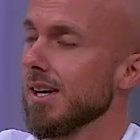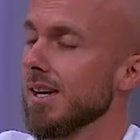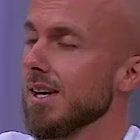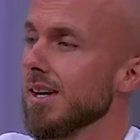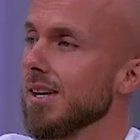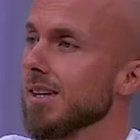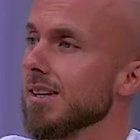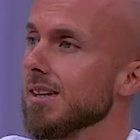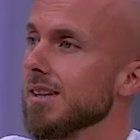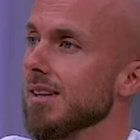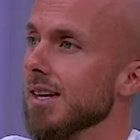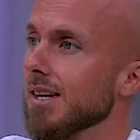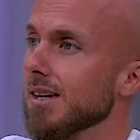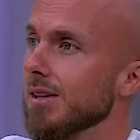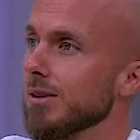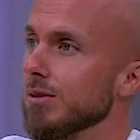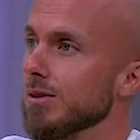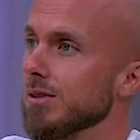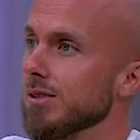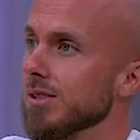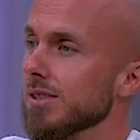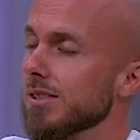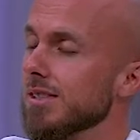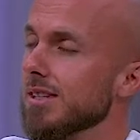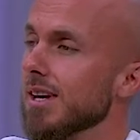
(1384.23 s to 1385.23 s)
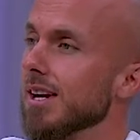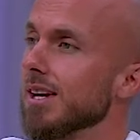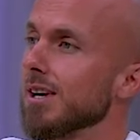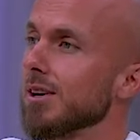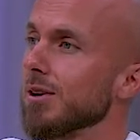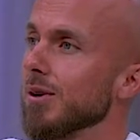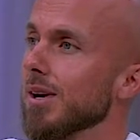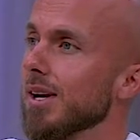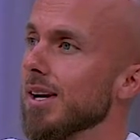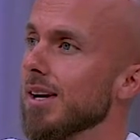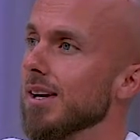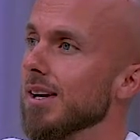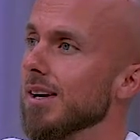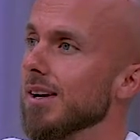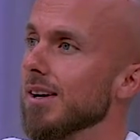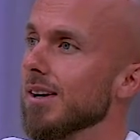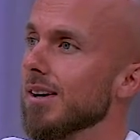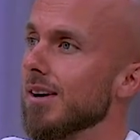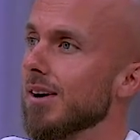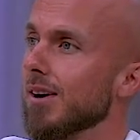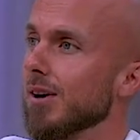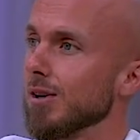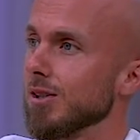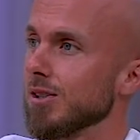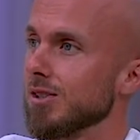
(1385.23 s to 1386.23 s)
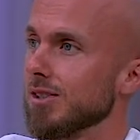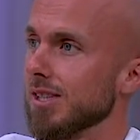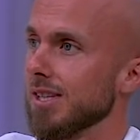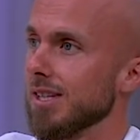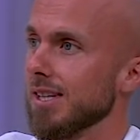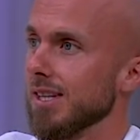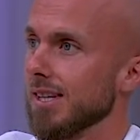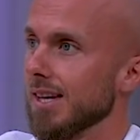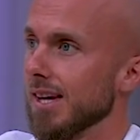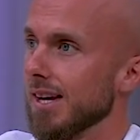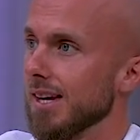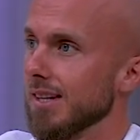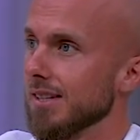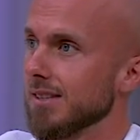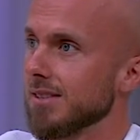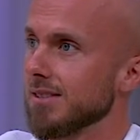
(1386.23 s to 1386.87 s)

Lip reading: they used to decorate our city gates